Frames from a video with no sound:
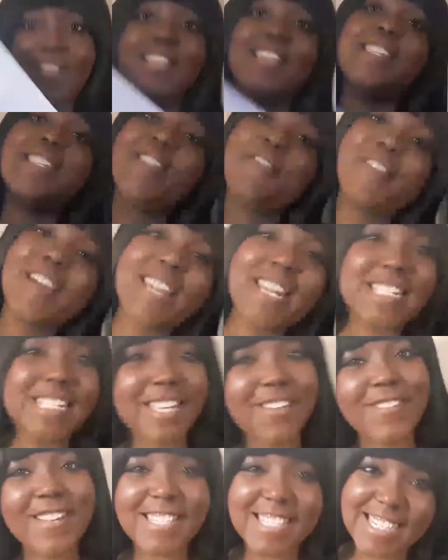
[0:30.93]
So we're gonna
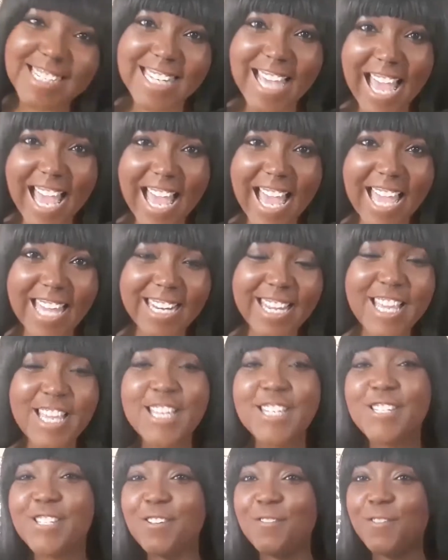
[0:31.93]
see what's inside.
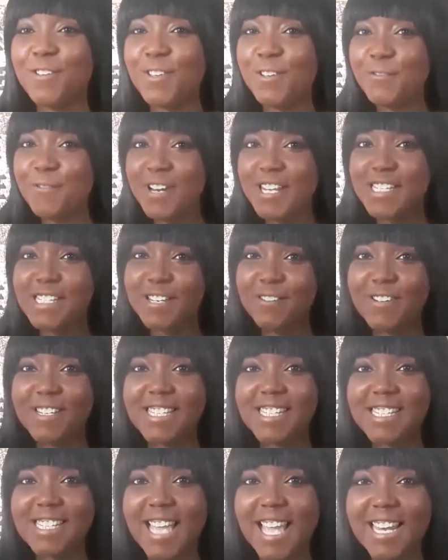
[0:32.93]
So if you wanna see what's
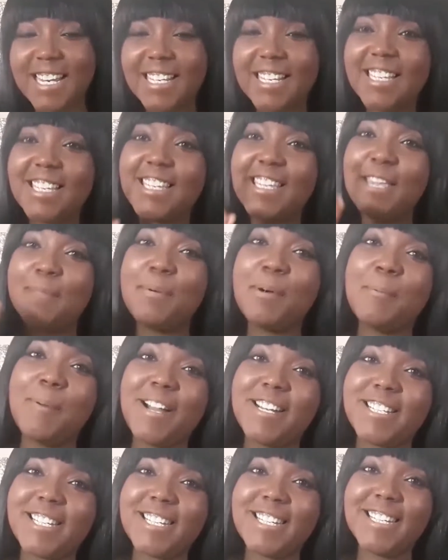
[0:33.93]
inside, keep on
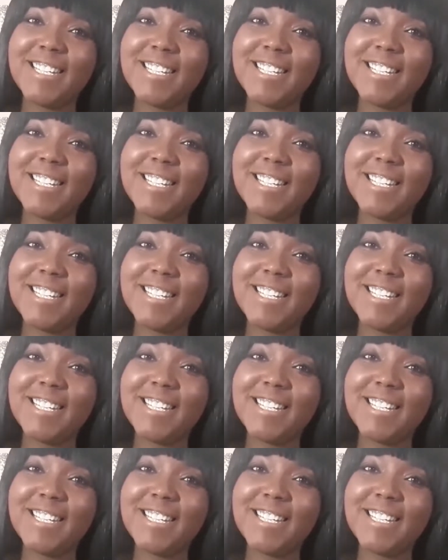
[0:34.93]
watching.